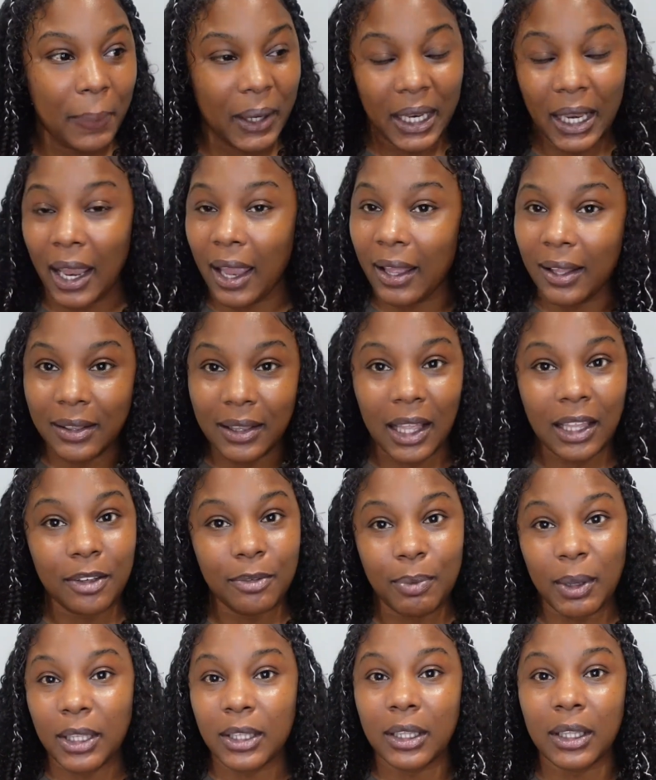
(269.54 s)
yeah,
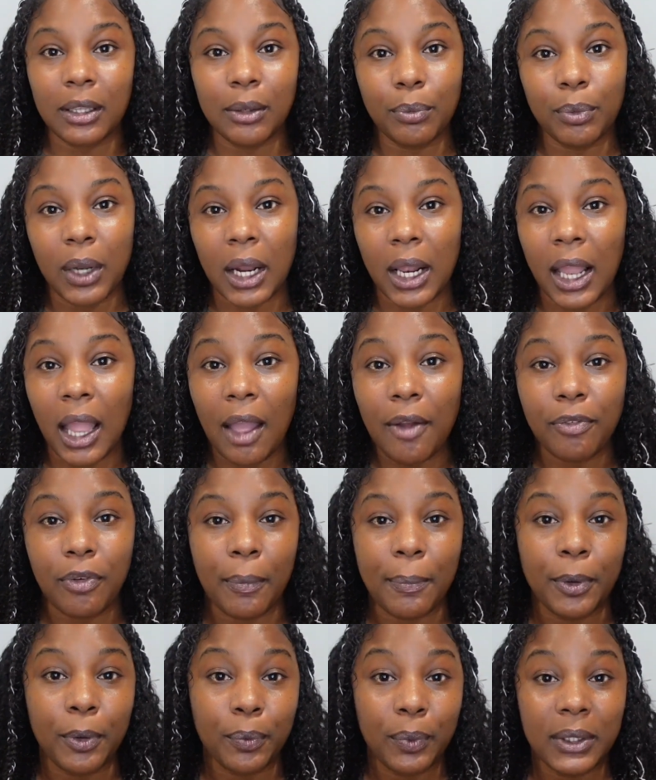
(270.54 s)
that's basically what I got
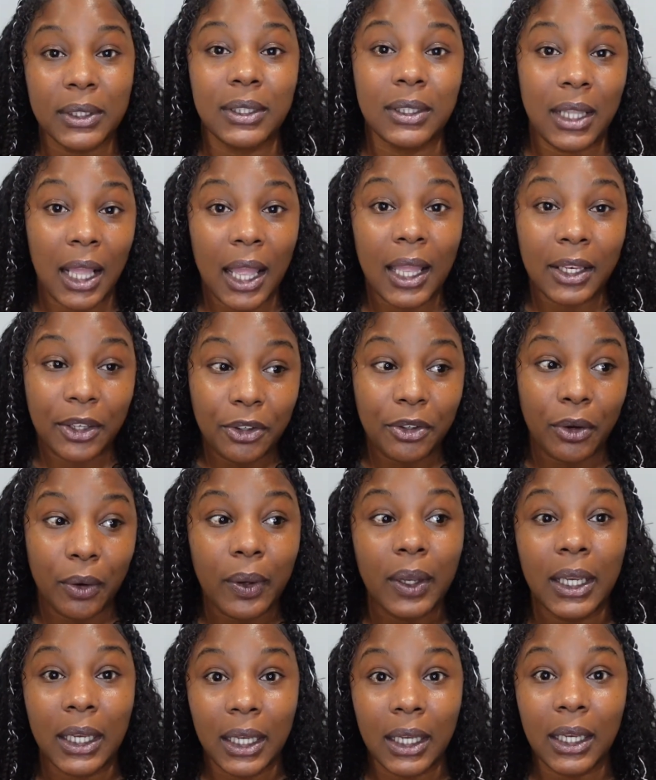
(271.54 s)
from it, was that, you know,
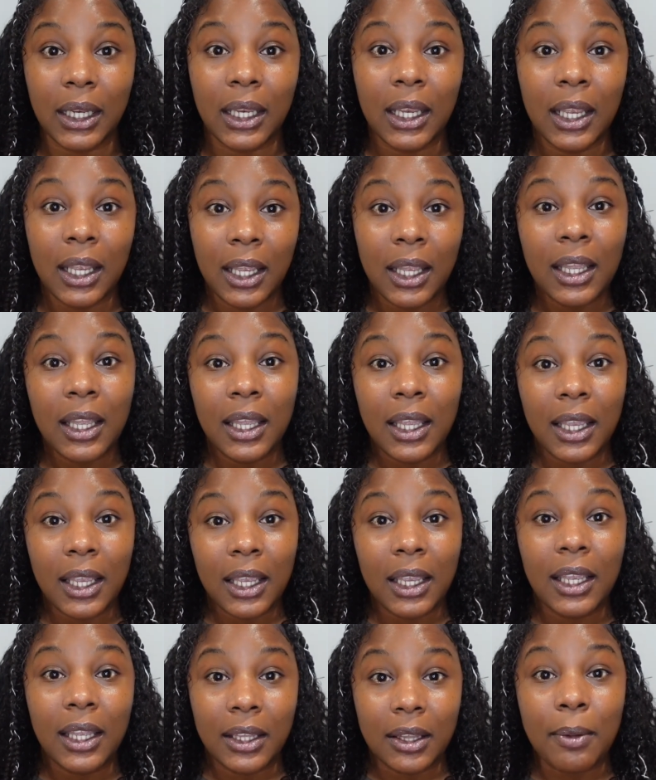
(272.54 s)
the
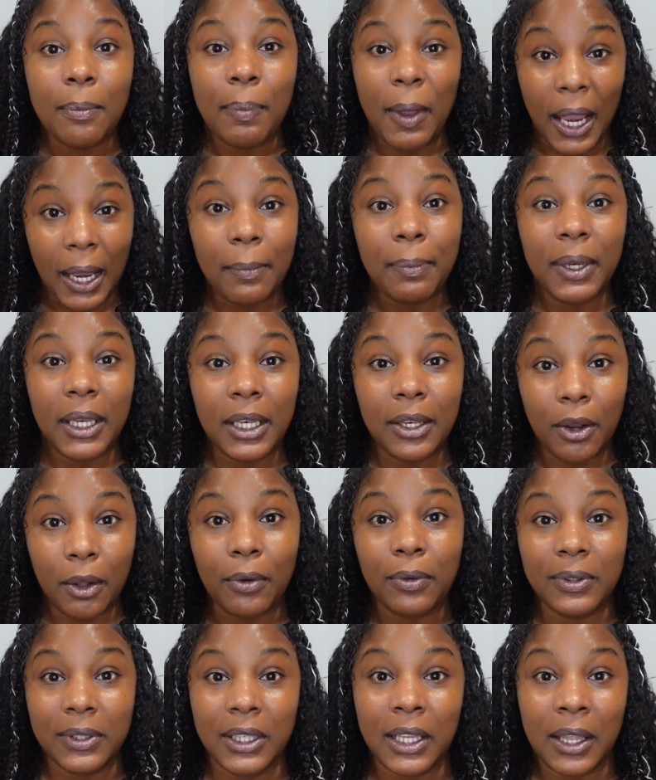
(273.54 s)
baby
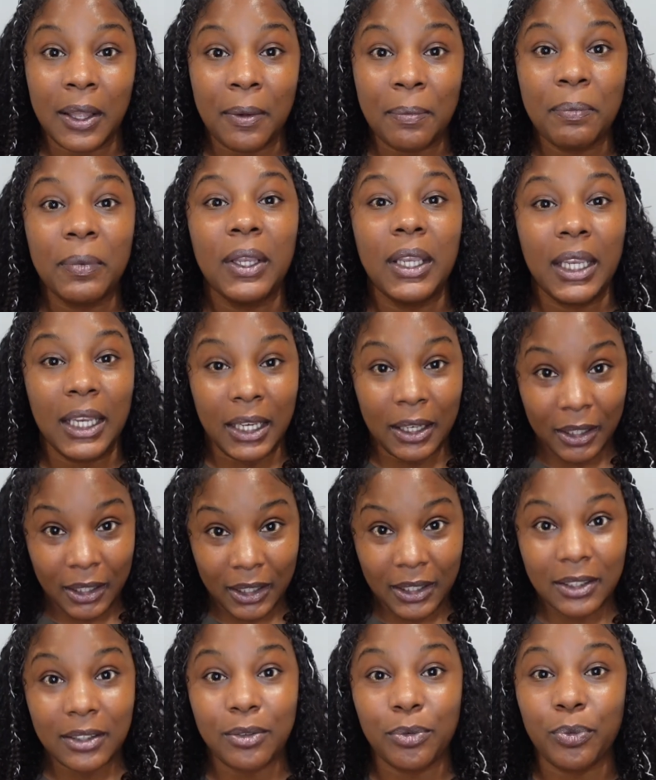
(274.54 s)
knows him,
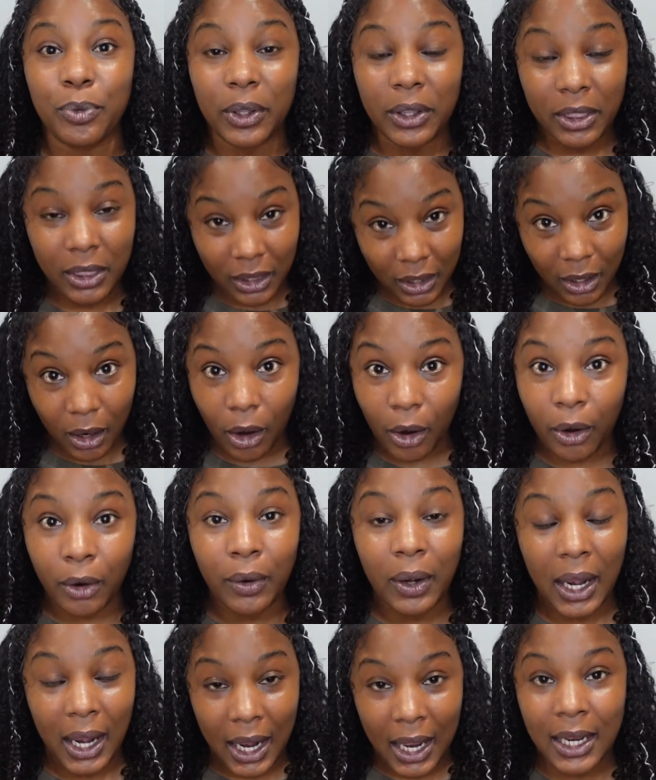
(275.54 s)
he's with
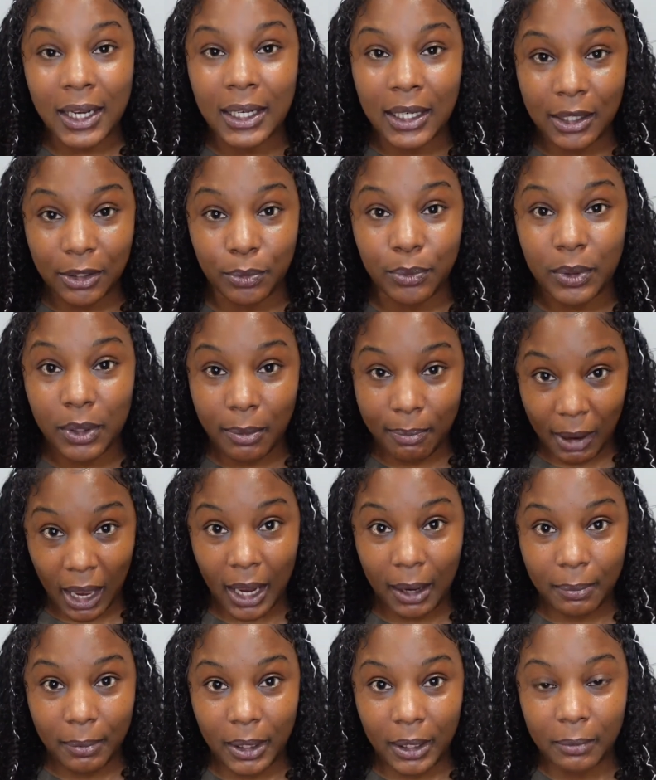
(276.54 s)
her and he's with the
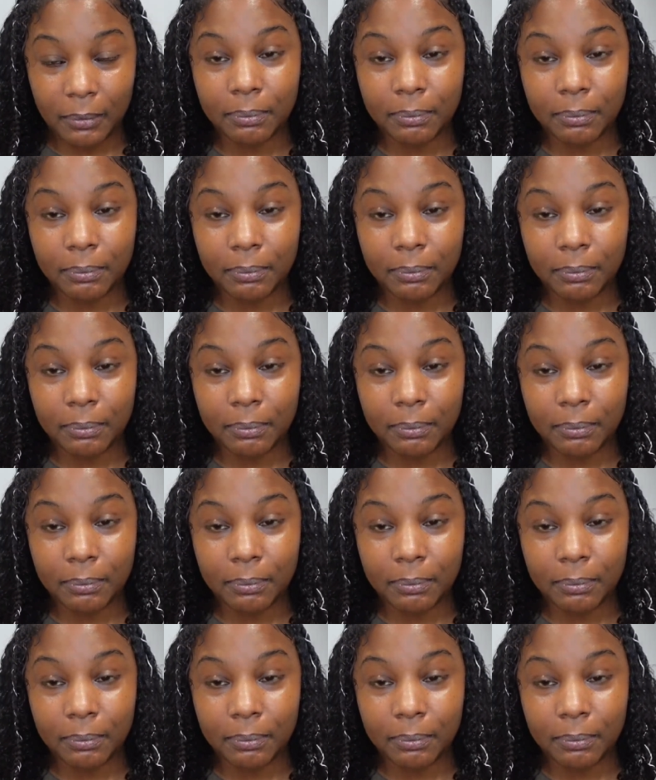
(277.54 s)
baby.